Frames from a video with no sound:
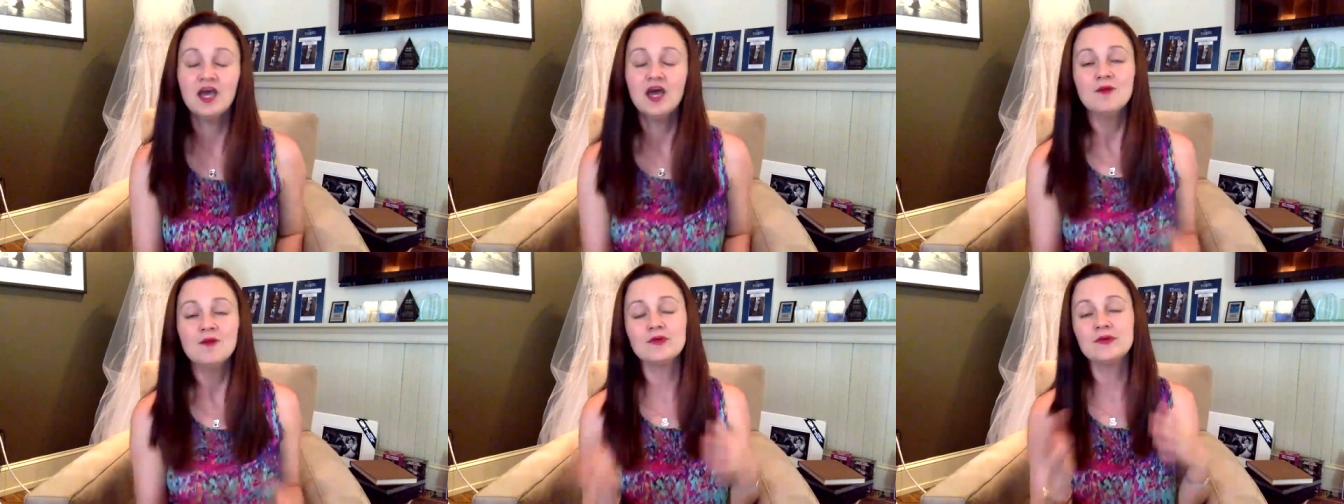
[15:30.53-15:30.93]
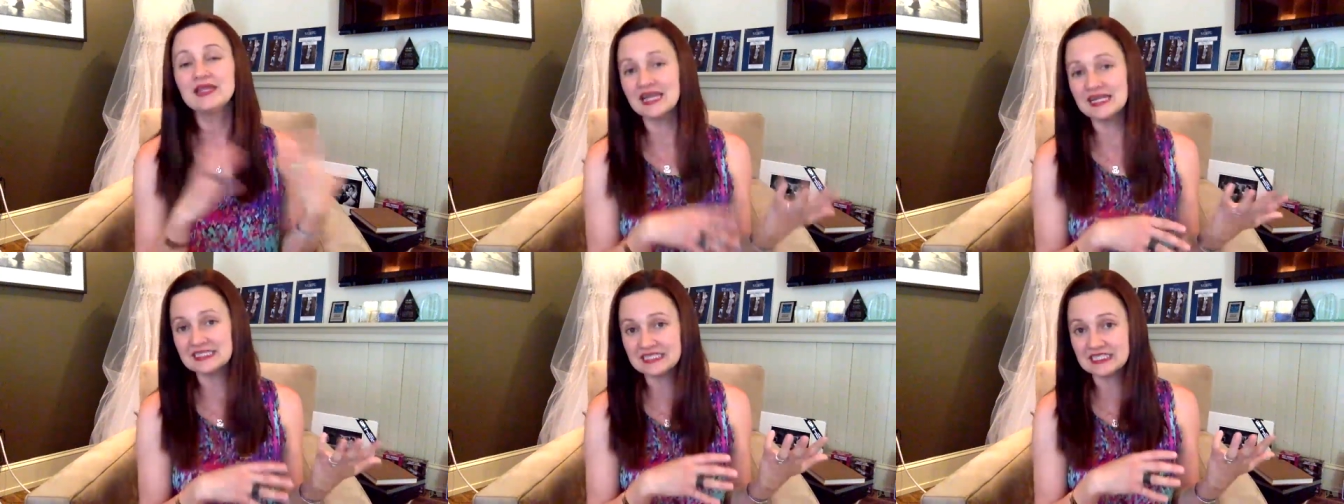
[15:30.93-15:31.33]
But we
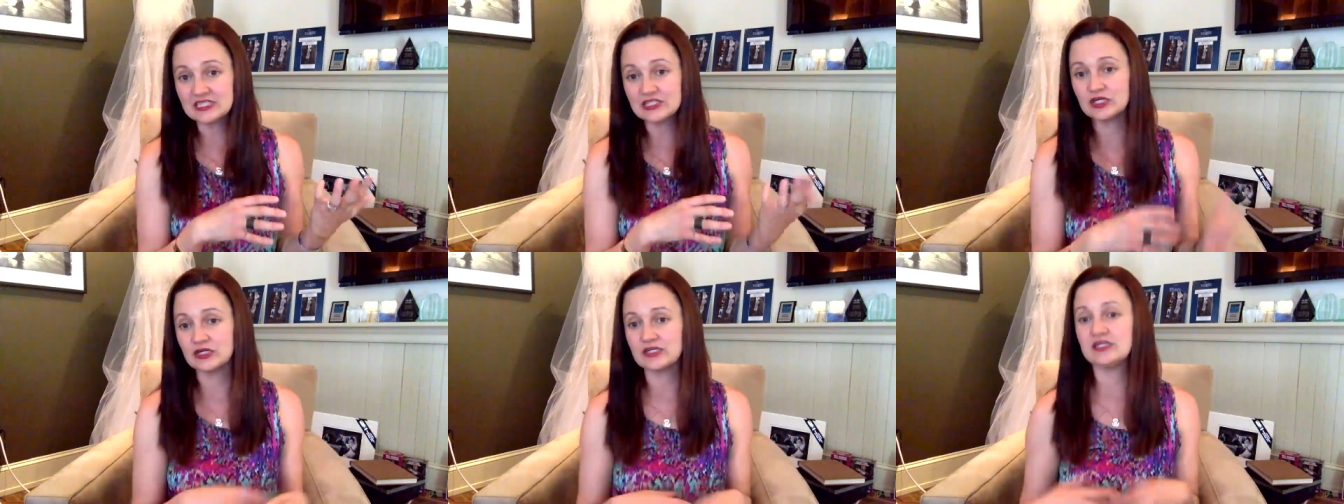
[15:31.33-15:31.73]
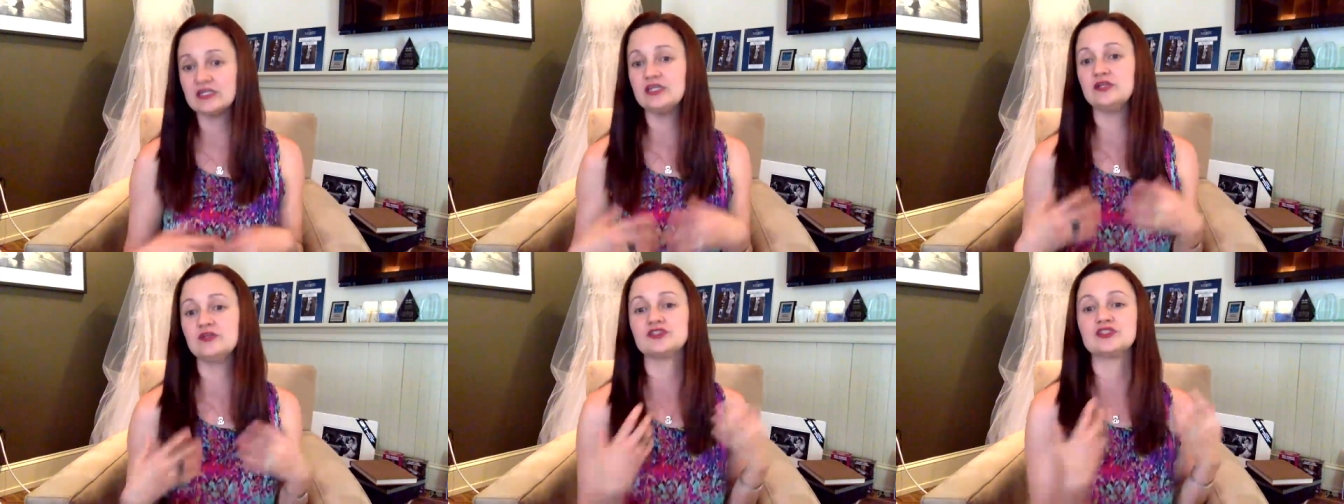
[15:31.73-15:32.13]
like to get there early.
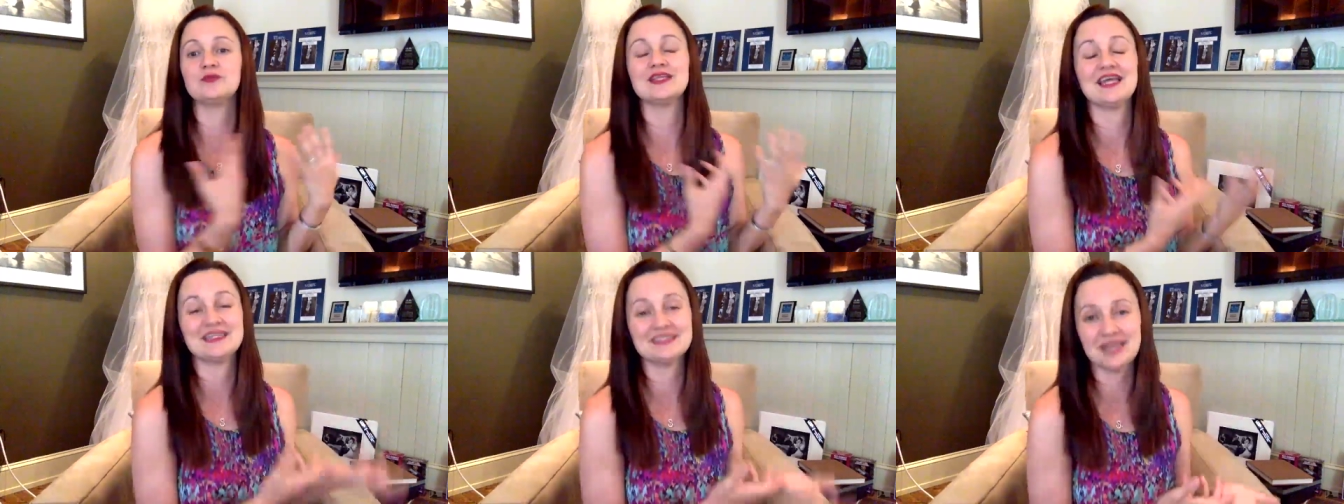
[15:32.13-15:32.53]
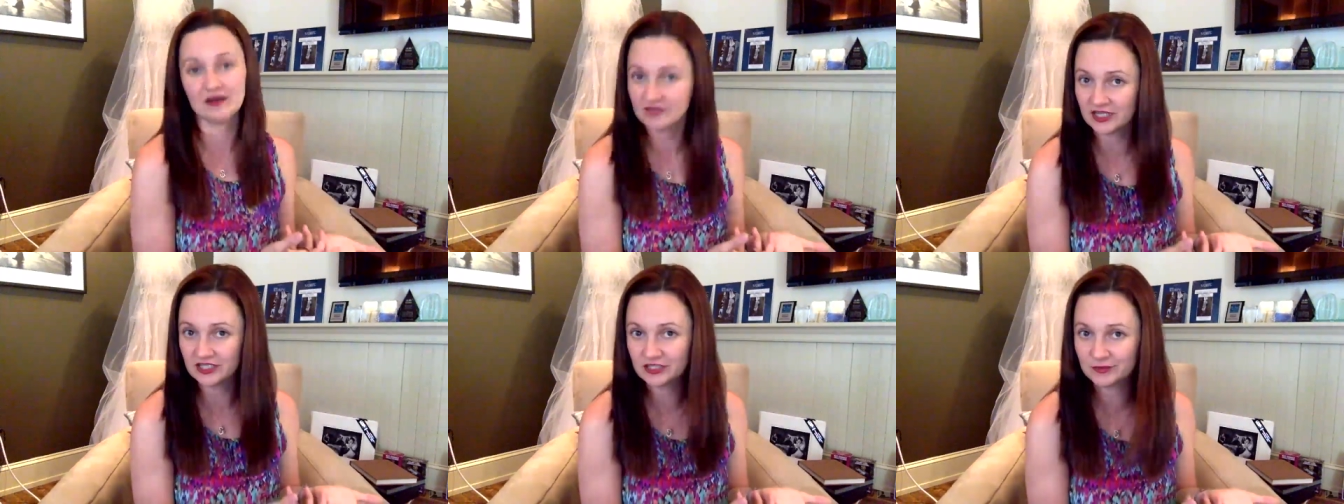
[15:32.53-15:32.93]
Usually we like to have
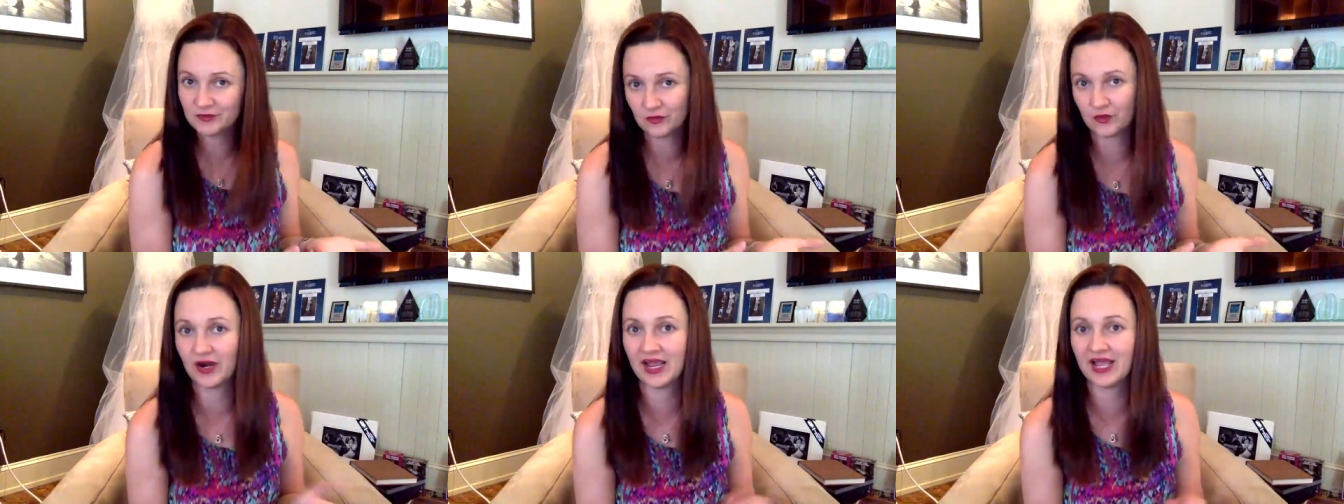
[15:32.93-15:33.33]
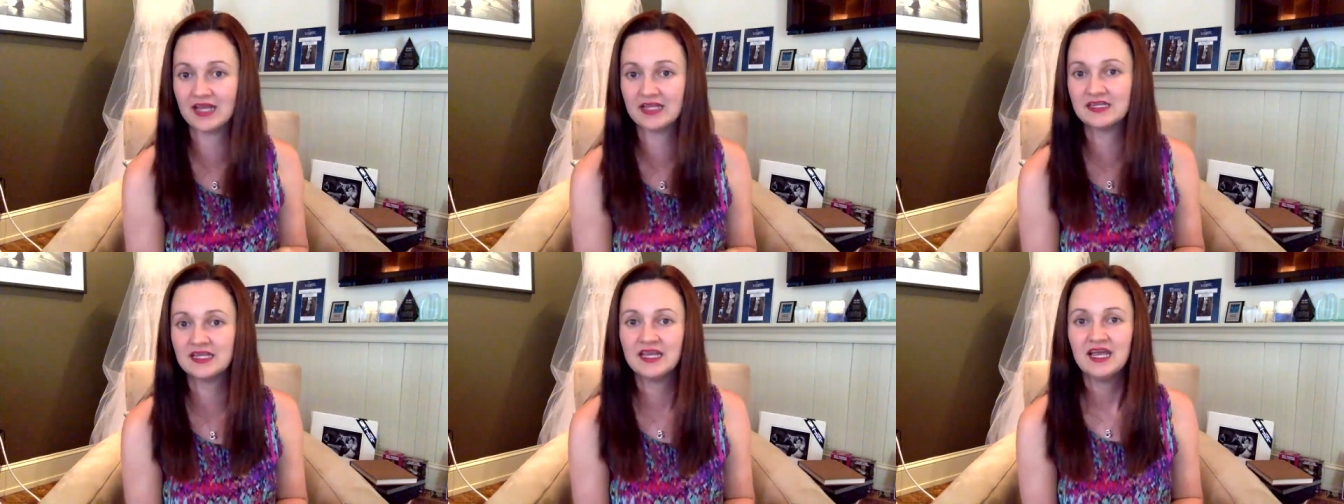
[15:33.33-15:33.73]
lunch
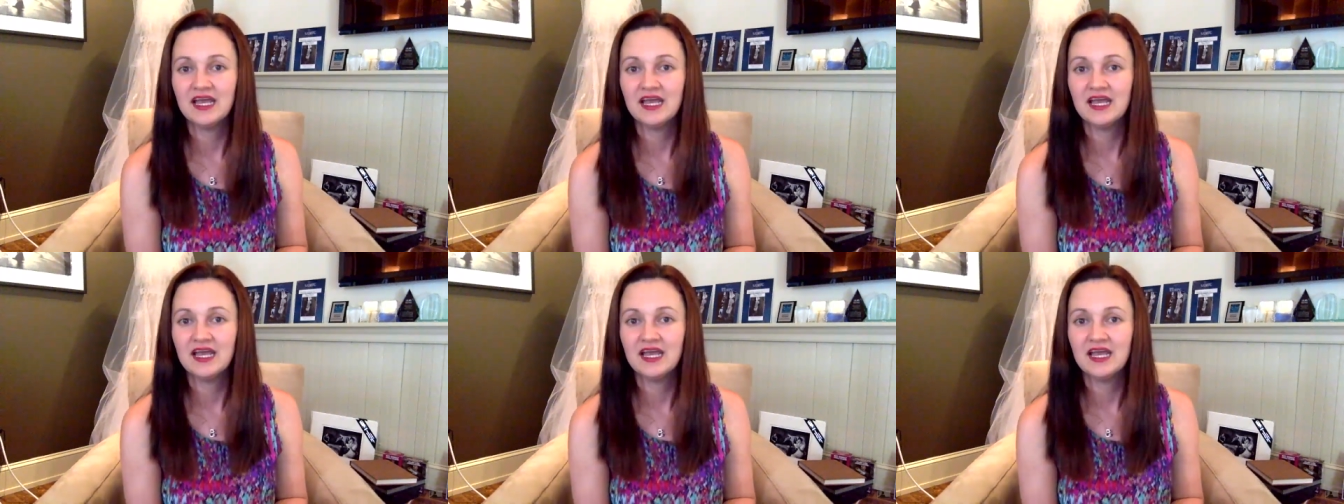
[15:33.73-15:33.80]
beforehand.